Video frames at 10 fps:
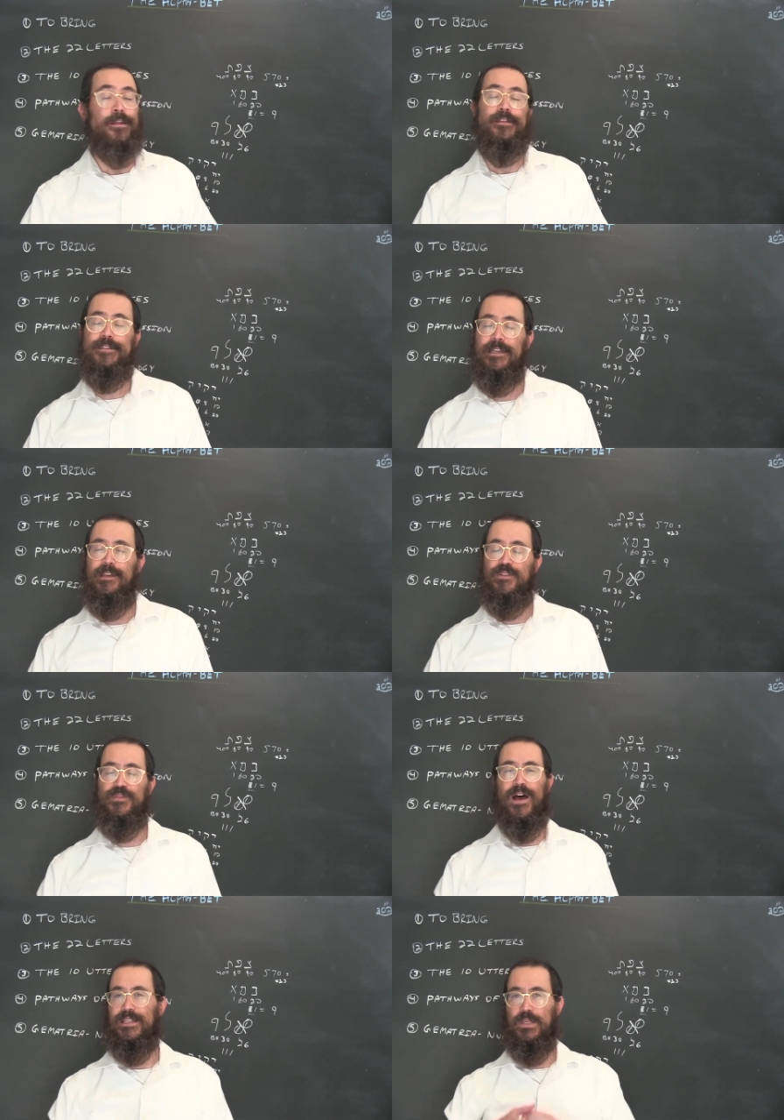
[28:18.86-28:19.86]
the city of
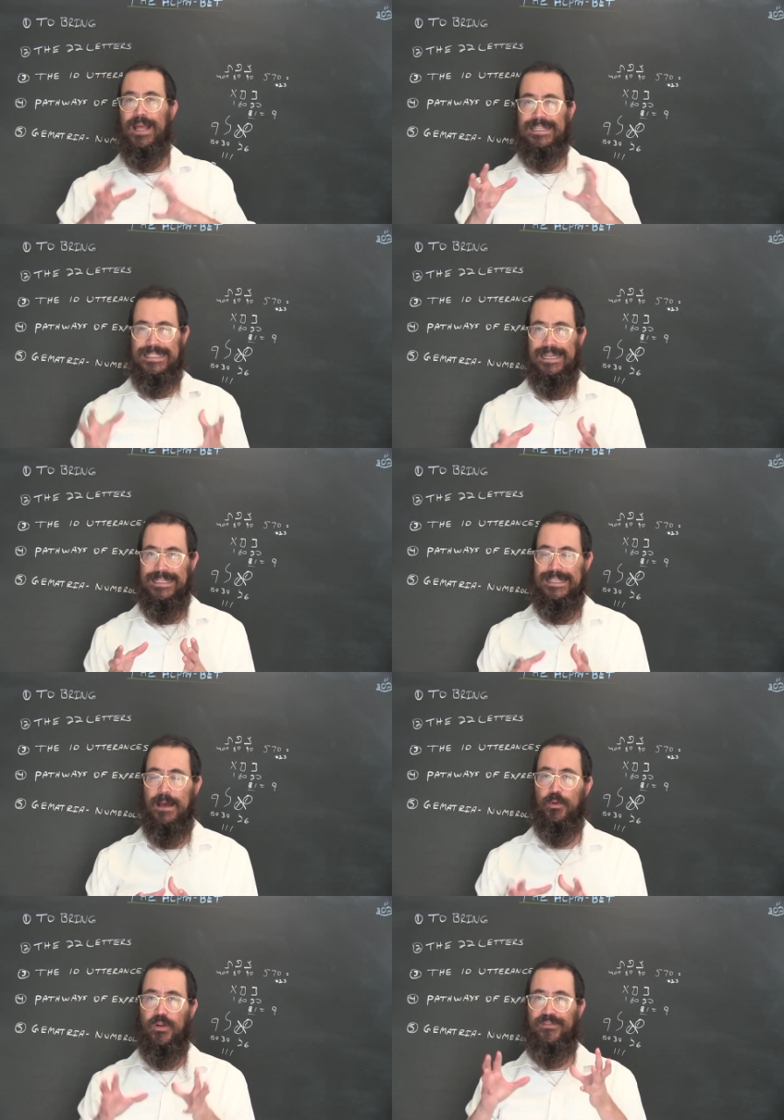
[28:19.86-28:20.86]
Tzfat. So that's an
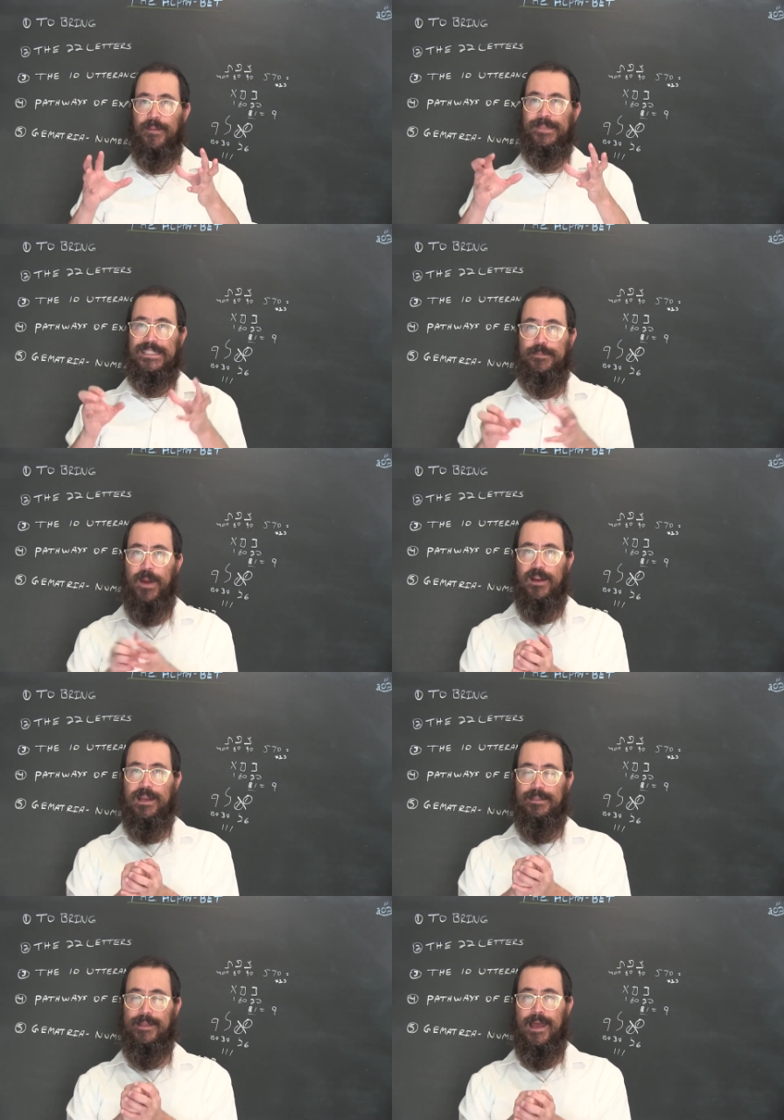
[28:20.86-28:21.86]
example of a mispar
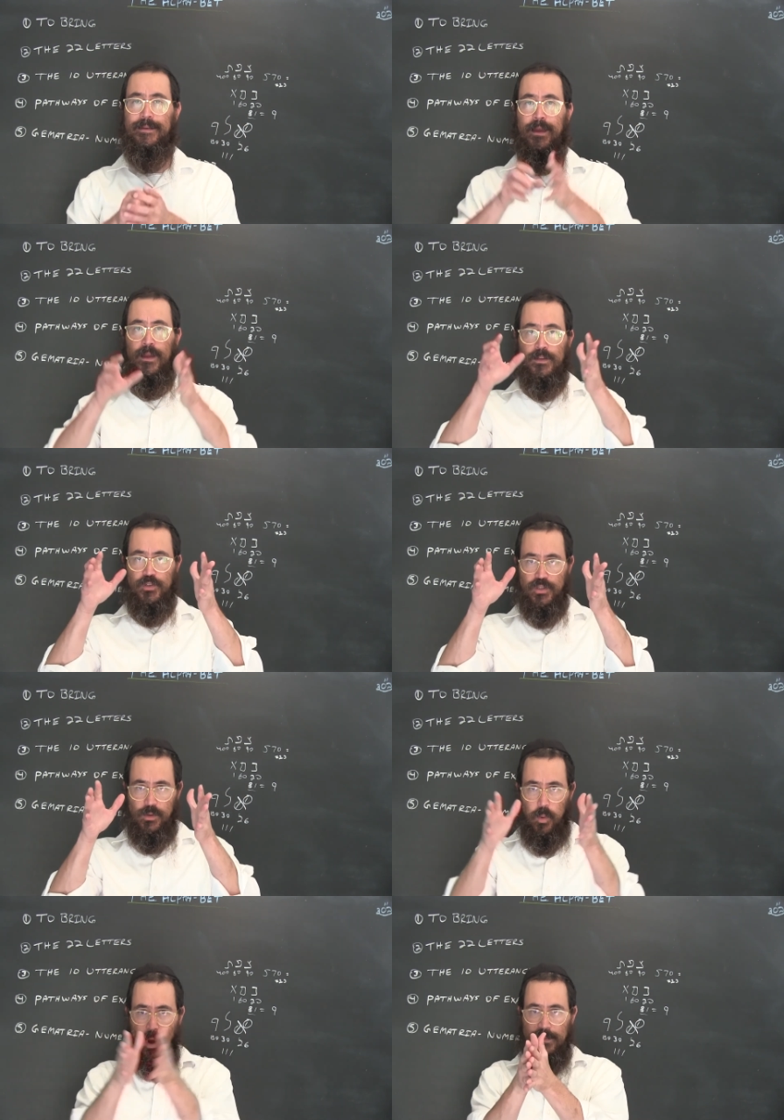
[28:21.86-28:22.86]
katan,
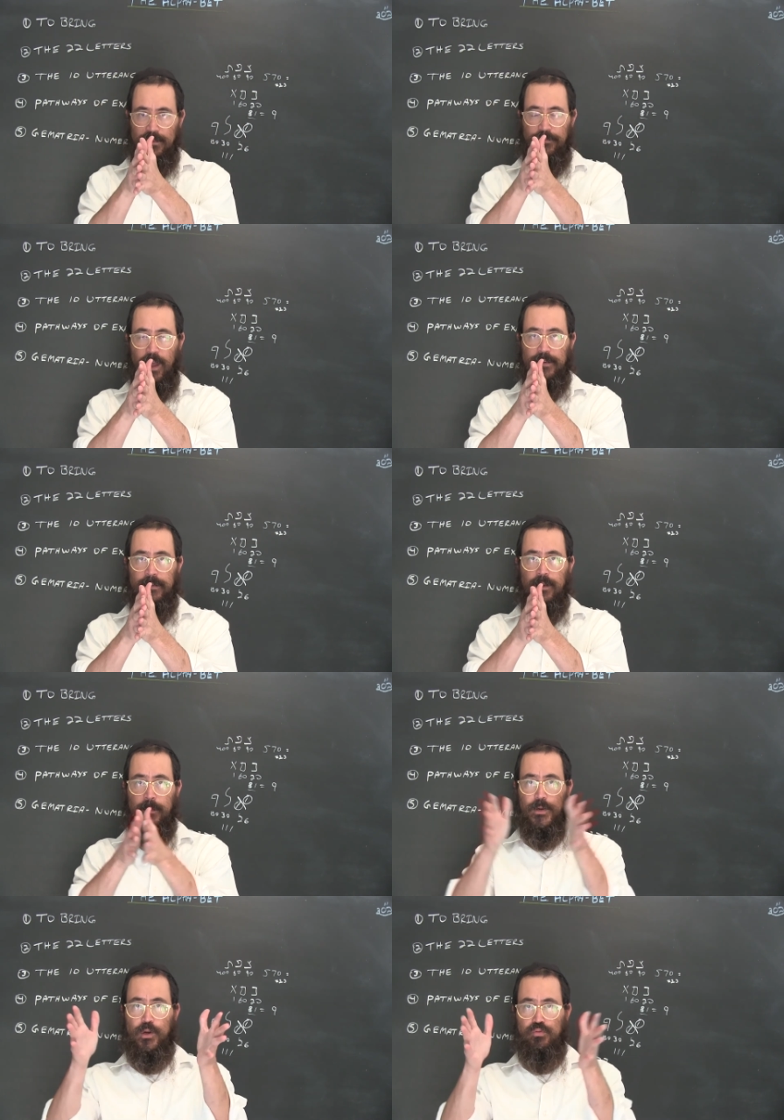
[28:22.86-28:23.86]
just quantifying the
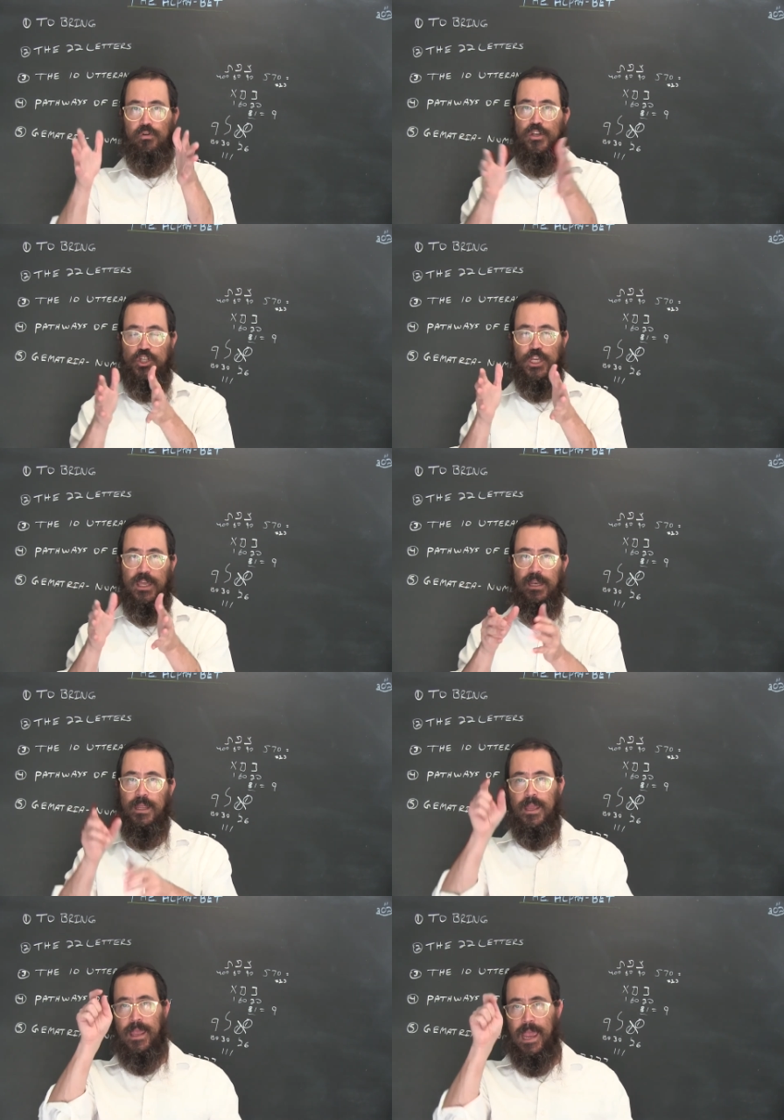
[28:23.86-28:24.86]
number, crunching it,
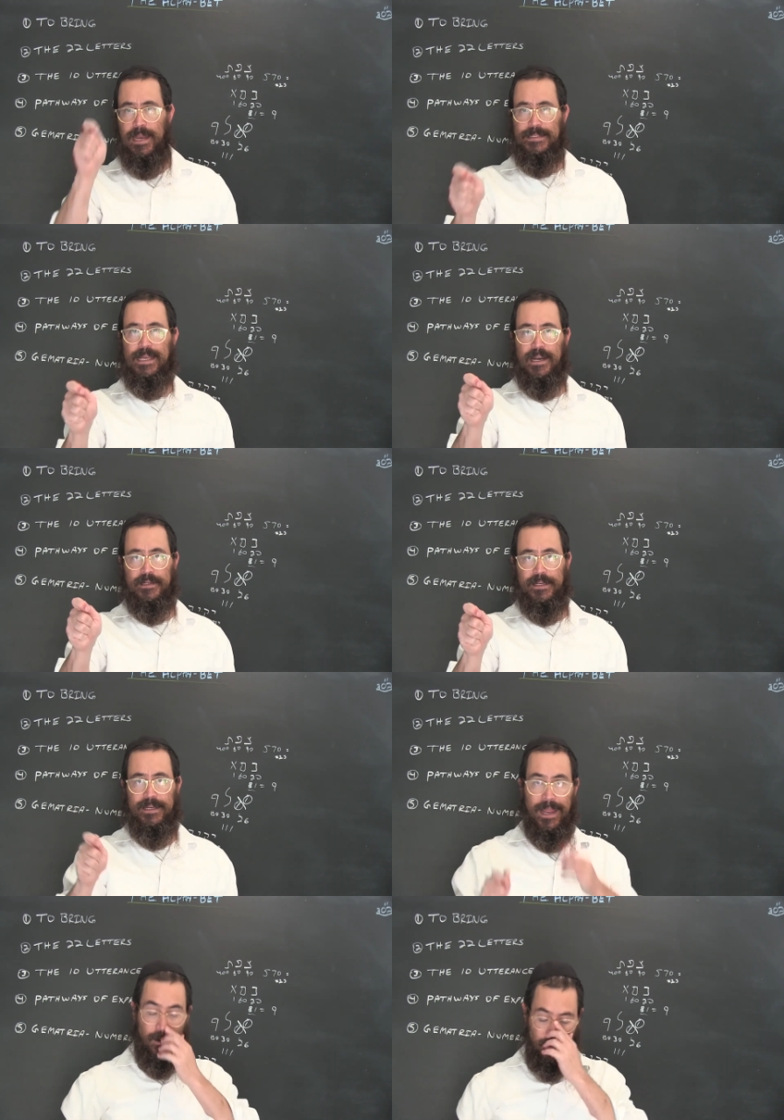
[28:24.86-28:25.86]
and it's got an
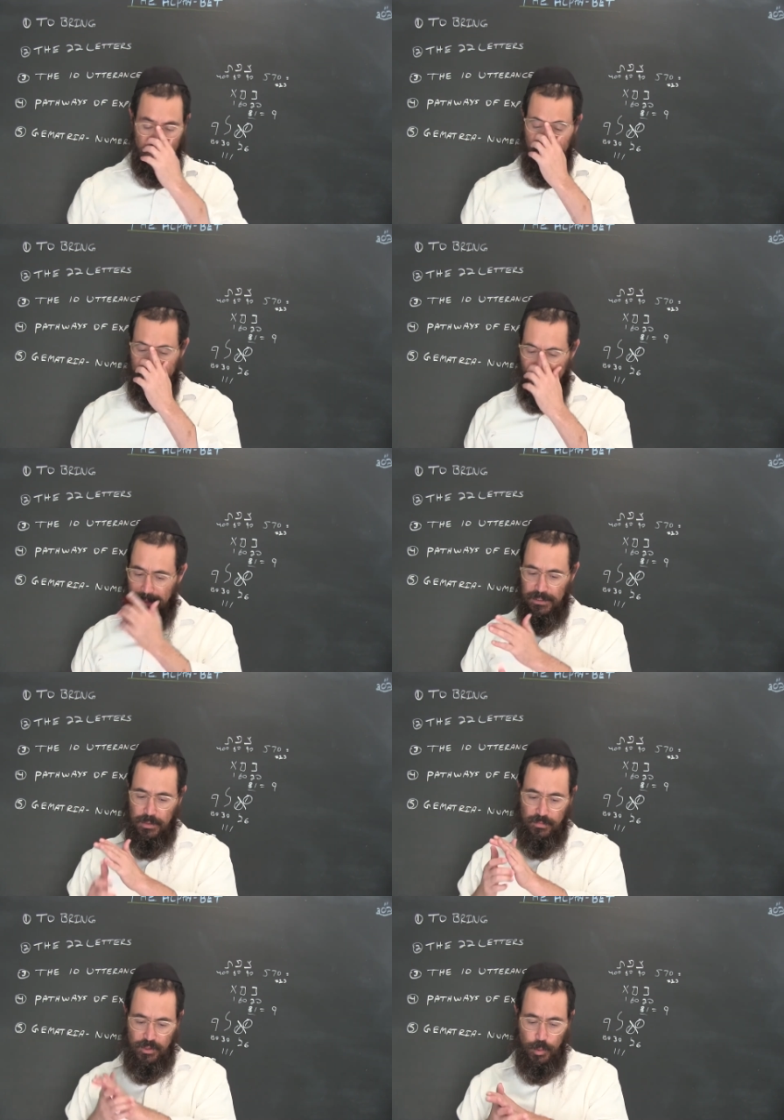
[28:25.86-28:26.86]
inherent
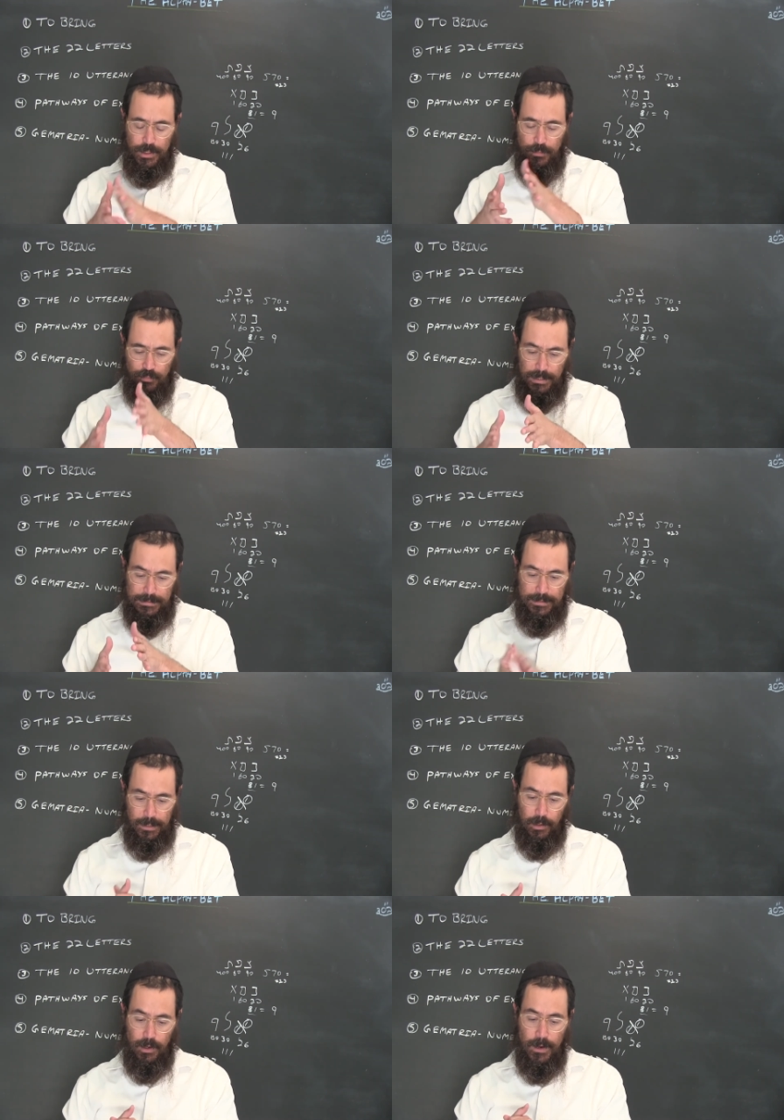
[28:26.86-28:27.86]
value to it right
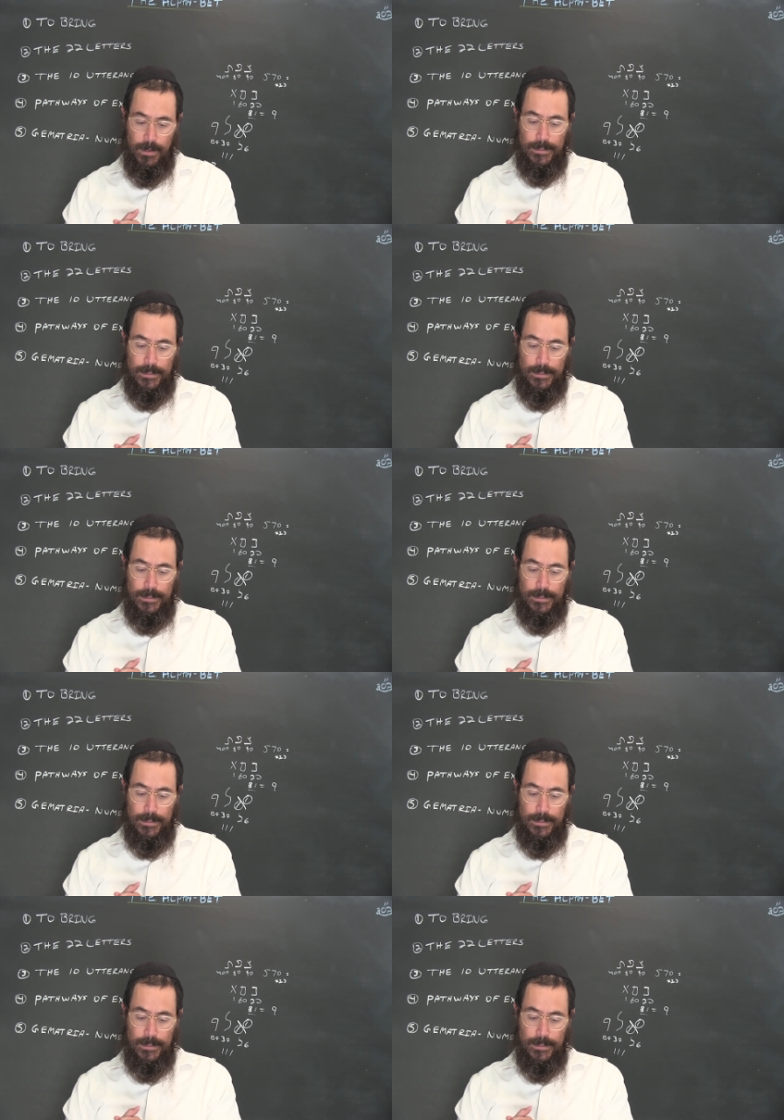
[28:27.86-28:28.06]
there.